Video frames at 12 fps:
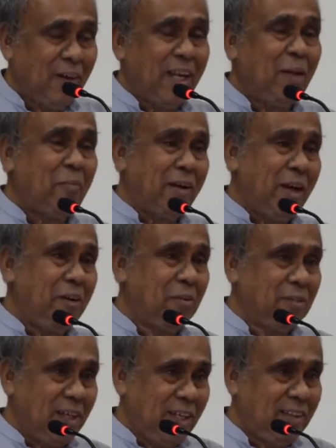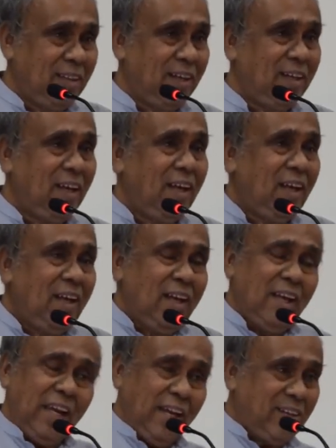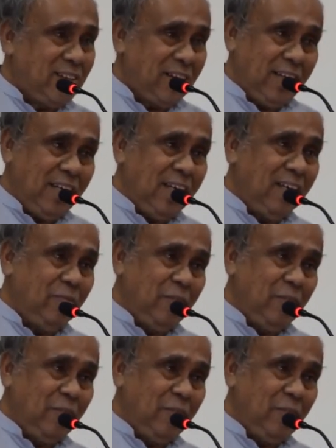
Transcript: what I am trying to say is that it's real.